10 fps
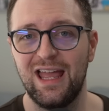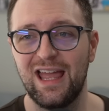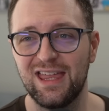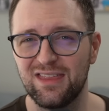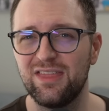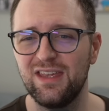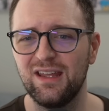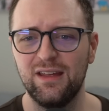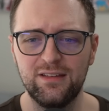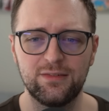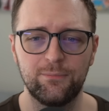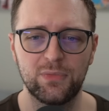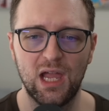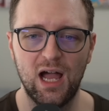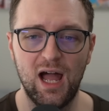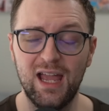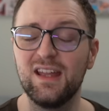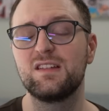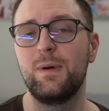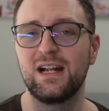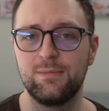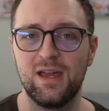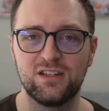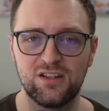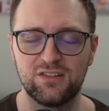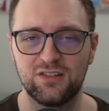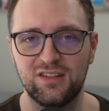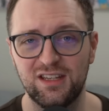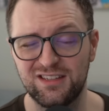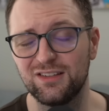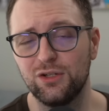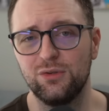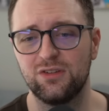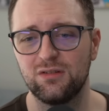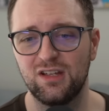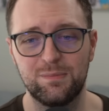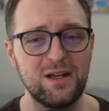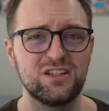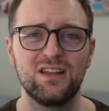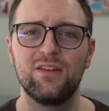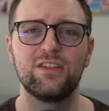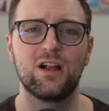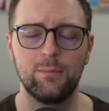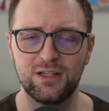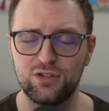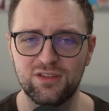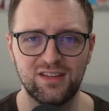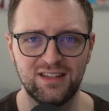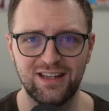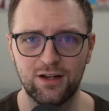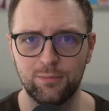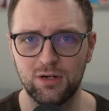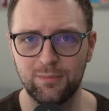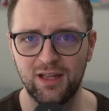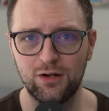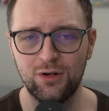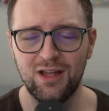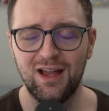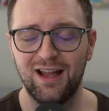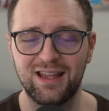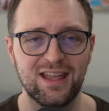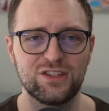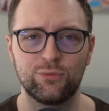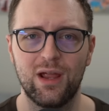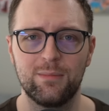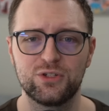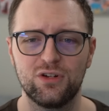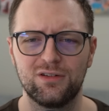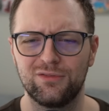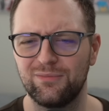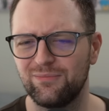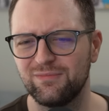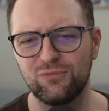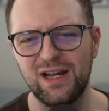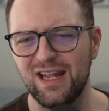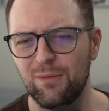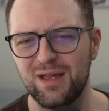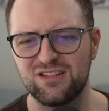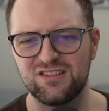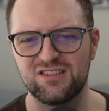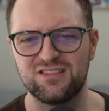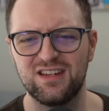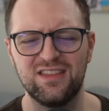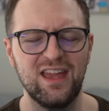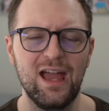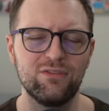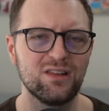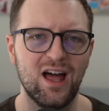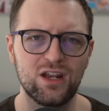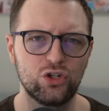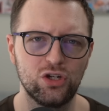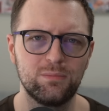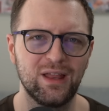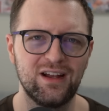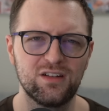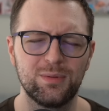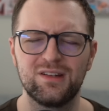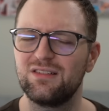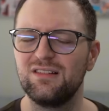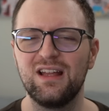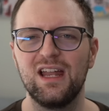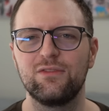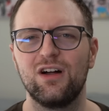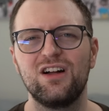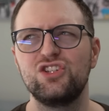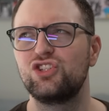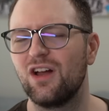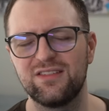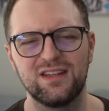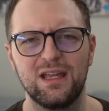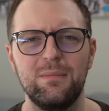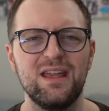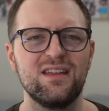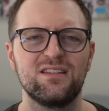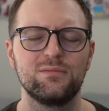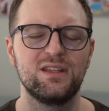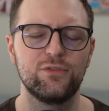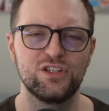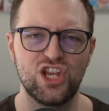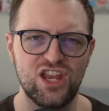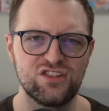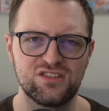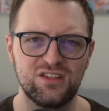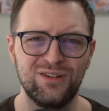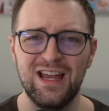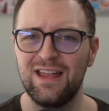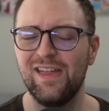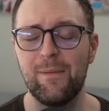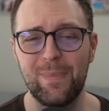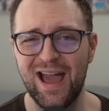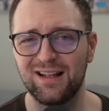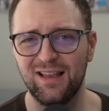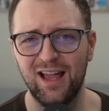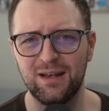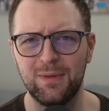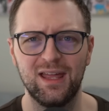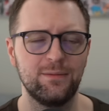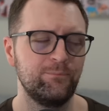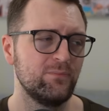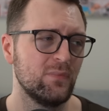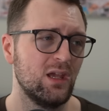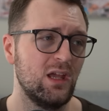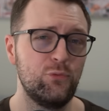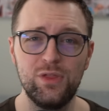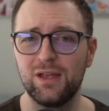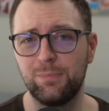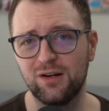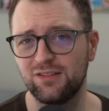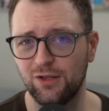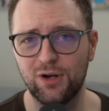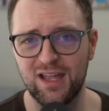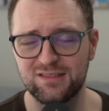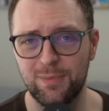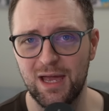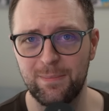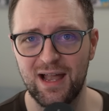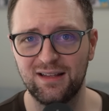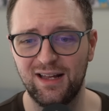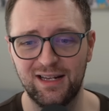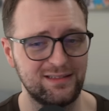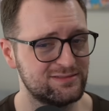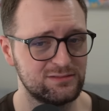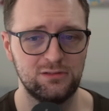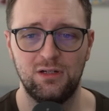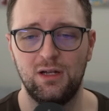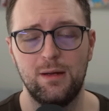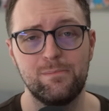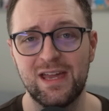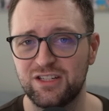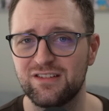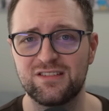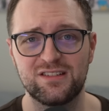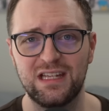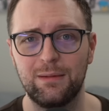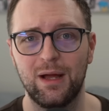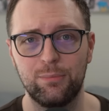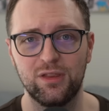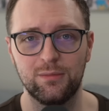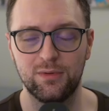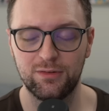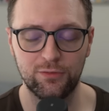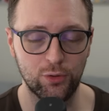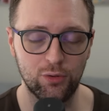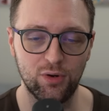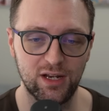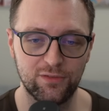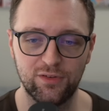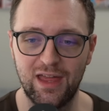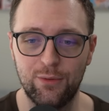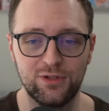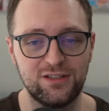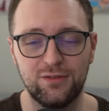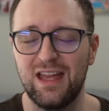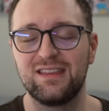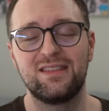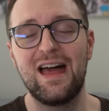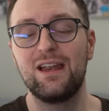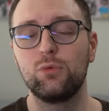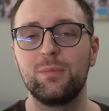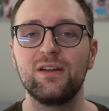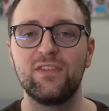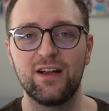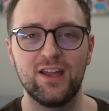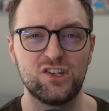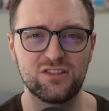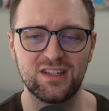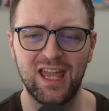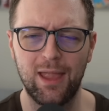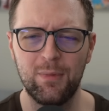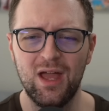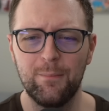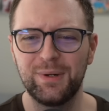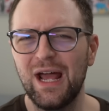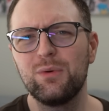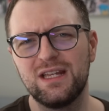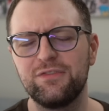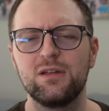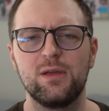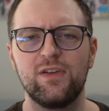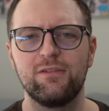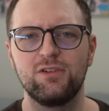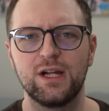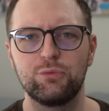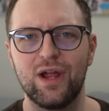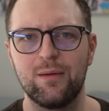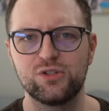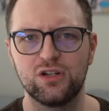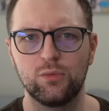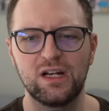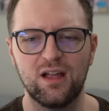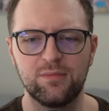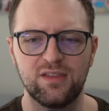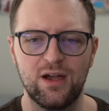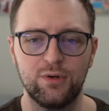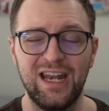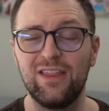And the thing is, I expect Manchester City to lose, especially if they're coming to the Santiago Bernabeu against Real Madrid. Right now, Manchester City, they have a lot of good players, but they're still kind of adjusting and making some different changes to that back line. Man, if we think Barcelona has a bad back line, Manchester City might put them for a running for that one too. That will be a very interesting game, but I would definitely be favoring Real Madrid when it comes to that one.